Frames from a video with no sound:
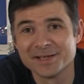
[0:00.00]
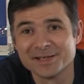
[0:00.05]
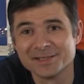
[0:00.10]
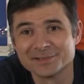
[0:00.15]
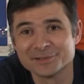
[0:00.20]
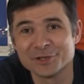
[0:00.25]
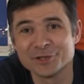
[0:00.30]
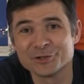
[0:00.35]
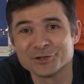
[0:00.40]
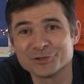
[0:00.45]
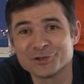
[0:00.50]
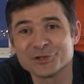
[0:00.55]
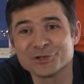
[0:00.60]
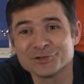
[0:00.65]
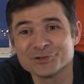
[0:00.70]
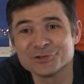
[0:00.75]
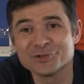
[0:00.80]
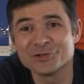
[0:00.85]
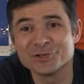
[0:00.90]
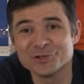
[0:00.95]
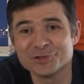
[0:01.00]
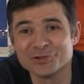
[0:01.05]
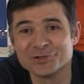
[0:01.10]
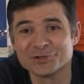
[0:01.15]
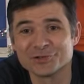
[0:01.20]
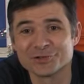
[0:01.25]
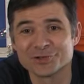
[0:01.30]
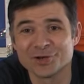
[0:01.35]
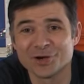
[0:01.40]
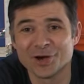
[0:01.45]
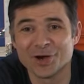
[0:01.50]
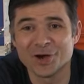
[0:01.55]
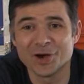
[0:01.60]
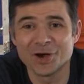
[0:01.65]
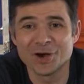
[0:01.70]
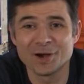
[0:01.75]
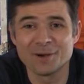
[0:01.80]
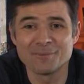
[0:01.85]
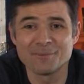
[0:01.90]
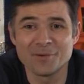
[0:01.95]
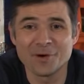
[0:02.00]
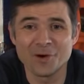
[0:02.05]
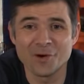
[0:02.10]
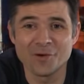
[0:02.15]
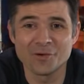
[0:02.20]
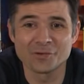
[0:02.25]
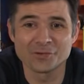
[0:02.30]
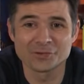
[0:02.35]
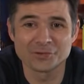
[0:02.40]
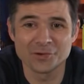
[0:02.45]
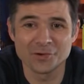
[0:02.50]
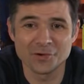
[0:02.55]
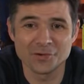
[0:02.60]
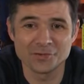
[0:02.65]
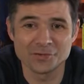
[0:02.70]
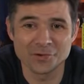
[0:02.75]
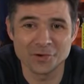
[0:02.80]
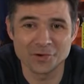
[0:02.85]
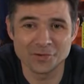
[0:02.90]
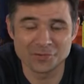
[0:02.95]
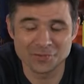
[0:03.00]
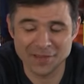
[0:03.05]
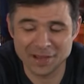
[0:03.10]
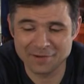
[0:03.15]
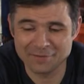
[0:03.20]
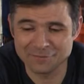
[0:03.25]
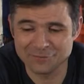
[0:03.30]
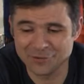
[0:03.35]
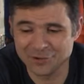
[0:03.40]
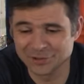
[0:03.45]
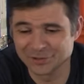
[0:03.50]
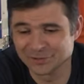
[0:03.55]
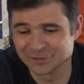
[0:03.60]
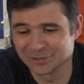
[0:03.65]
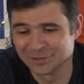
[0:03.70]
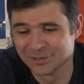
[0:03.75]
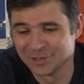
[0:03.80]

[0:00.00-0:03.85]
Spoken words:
So good news on that front.